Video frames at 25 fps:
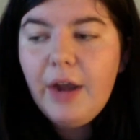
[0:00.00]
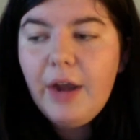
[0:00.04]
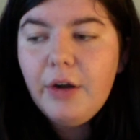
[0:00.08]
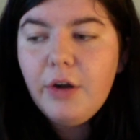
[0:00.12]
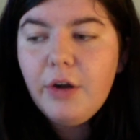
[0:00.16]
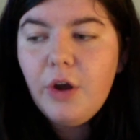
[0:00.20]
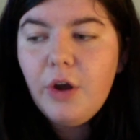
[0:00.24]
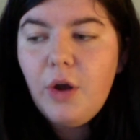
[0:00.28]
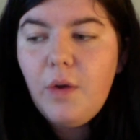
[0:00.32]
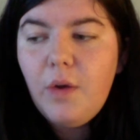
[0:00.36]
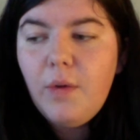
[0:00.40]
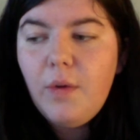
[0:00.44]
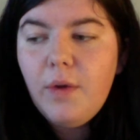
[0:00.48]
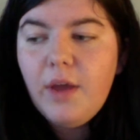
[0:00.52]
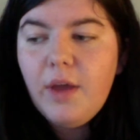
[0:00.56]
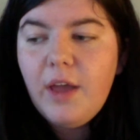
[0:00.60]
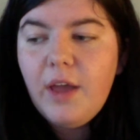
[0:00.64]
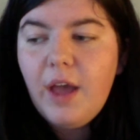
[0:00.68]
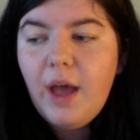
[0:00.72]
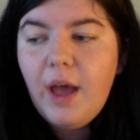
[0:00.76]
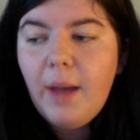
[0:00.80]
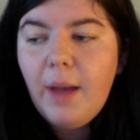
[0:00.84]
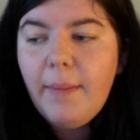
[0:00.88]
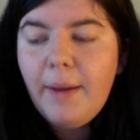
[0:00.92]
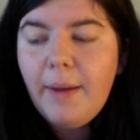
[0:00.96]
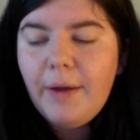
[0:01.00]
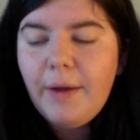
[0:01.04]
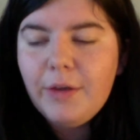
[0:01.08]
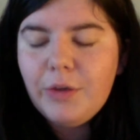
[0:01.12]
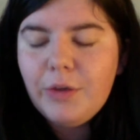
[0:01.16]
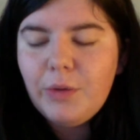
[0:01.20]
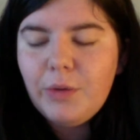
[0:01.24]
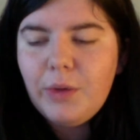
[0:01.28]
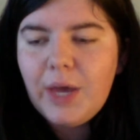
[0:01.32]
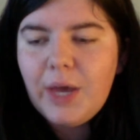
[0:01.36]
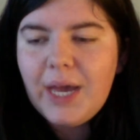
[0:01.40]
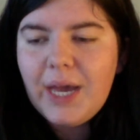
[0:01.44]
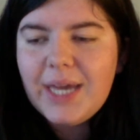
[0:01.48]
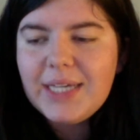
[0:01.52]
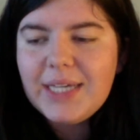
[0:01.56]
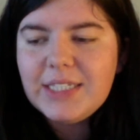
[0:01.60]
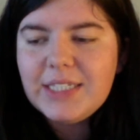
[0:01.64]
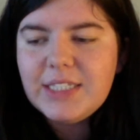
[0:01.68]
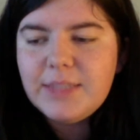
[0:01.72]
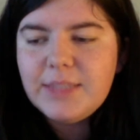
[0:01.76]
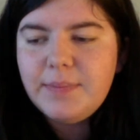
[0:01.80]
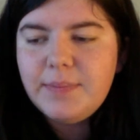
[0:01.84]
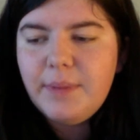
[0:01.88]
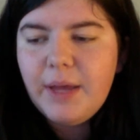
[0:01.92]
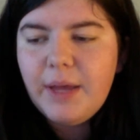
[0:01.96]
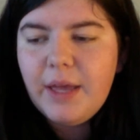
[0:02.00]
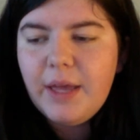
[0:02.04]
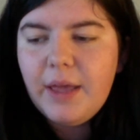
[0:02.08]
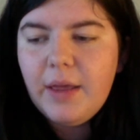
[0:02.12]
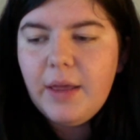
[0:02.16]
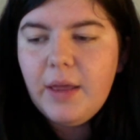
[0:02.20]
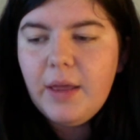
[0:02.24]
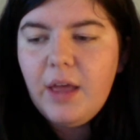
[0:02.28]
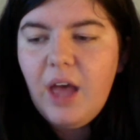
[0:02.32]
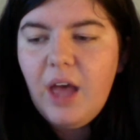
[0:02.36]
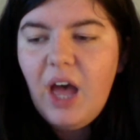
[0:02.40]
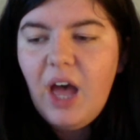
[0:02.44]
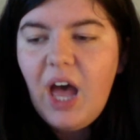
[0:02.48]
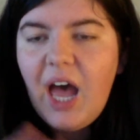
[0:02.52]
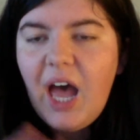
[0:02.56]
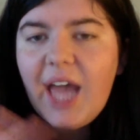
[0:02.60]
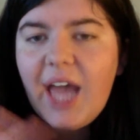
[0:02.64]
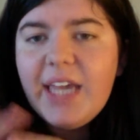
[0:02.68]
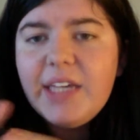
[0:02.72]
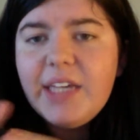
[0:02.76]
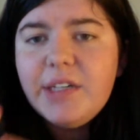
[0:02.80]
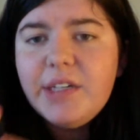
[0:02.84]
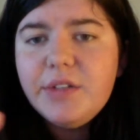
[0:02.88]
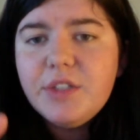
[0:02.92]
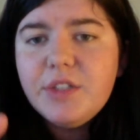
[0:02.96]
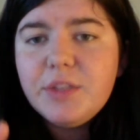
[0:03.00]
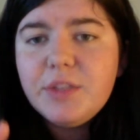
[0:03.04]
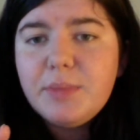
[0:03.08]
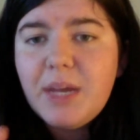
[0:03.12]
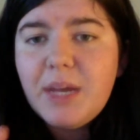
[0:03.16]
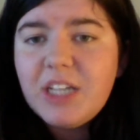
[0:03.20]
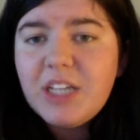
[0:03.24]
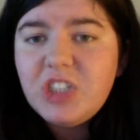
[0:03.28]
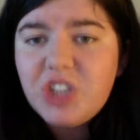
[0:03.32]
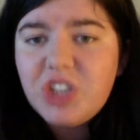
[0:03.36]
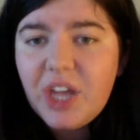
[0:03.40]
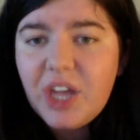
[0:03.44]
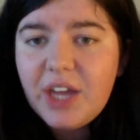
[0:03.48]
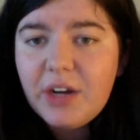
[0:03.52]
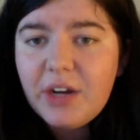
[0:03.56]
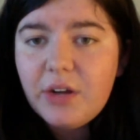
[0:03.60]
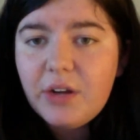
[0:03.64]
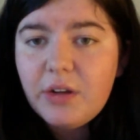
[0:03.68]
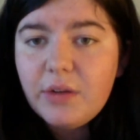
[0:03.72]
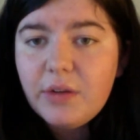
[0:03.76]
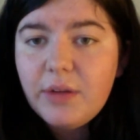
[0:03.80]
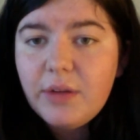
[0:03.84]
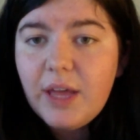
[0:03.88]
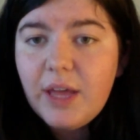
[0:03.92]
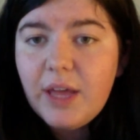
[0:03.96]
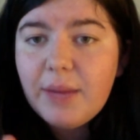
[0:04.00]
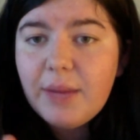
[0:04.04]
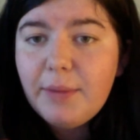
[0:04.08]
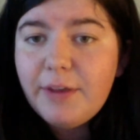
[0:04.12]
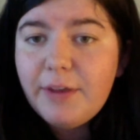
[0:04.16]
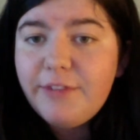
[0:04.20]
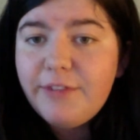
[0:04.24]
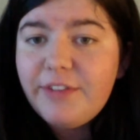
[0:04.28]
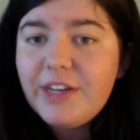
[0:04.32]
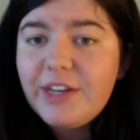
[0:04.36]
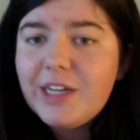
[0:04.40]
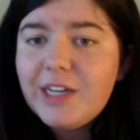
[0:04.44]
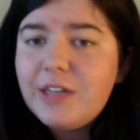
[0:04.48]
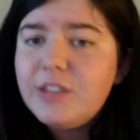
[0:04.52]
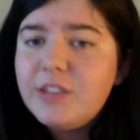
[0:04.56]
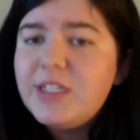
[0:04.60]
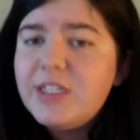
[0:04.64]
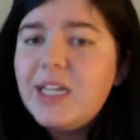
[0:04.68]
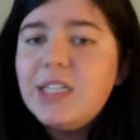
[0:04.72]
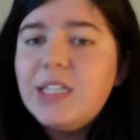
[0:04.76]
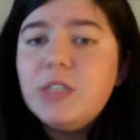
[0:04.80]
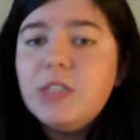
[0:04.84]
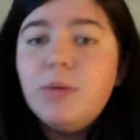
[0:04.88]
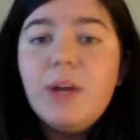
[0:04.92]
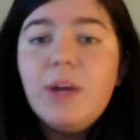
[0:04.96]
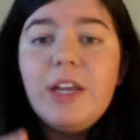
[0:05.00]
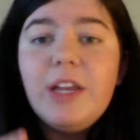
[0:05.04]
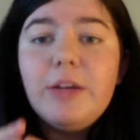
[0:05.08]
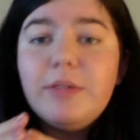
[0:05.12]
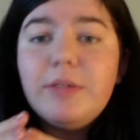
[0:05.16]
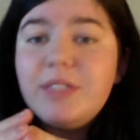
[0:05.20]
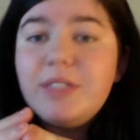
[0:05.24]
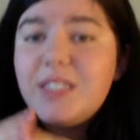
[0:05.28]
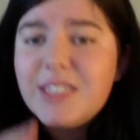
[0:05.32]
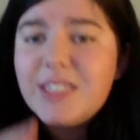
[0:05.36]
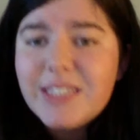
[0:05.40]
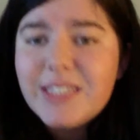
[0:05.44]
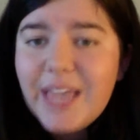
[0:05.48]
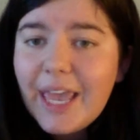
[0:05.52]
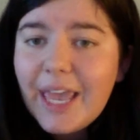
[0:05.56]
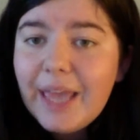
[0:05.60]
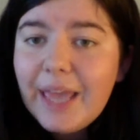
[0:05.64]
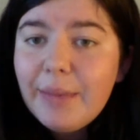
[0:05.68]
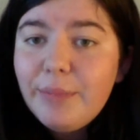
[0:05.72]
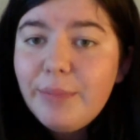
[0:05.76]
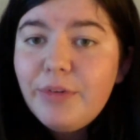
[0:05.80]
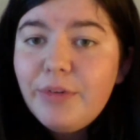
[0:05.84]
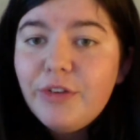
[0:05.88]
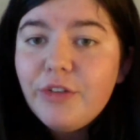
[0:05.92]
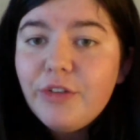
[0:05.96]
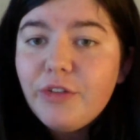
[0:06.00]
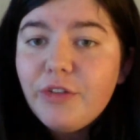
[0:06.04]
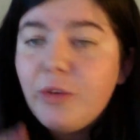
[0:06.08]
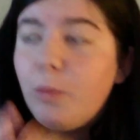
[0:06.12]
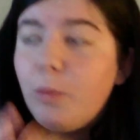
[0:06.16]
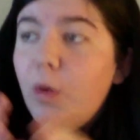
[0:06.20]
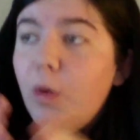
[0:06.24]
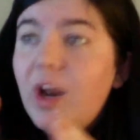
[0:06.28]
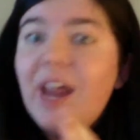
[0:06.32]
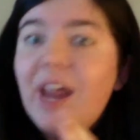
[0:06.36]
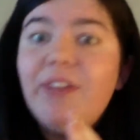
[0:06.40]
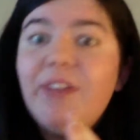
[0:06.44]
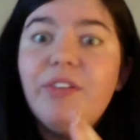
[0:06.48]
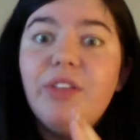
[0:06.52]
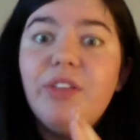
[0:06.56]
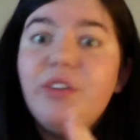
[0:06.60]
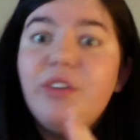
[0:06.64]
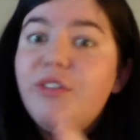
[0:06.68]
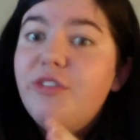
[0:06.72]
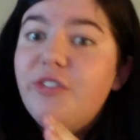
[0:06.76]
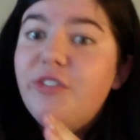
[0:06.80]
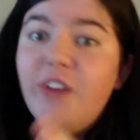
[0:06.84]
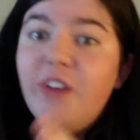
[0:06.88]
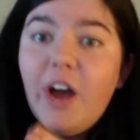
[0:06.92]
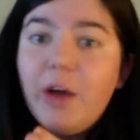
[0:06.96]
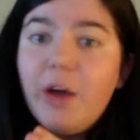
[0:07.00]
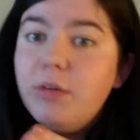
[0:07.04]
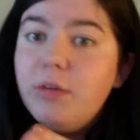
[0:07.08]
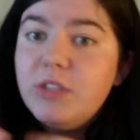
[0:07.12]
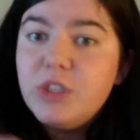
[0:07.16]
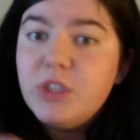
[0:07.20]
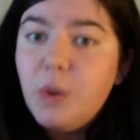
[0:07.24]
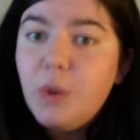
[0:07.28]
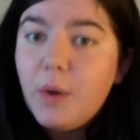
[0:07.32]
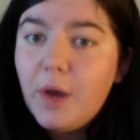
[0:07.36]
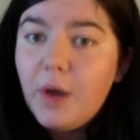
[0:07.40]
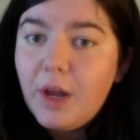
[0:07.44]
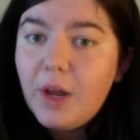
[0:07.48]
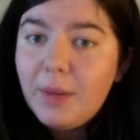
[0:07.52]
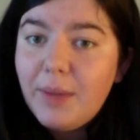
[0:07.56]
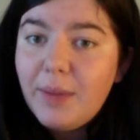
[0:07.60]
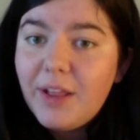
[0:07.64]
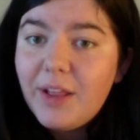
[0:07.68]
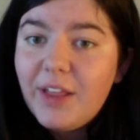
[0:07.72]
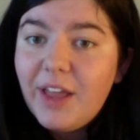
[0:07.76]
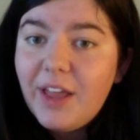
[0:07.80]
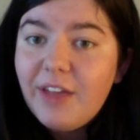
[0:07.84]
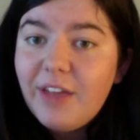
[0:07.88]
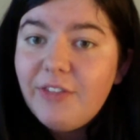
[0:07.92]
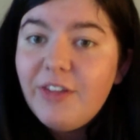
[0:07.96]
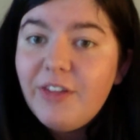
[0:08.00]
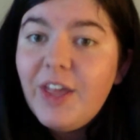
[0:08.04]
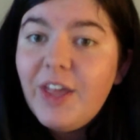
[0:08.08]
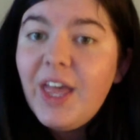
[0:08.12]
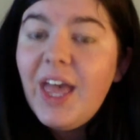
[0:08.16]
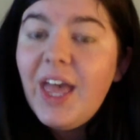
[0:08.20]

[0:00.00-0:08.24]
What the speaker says: I don't know about you guys, but I use my channel and my videos as a way to escape from whatever the fuck was going on in my life.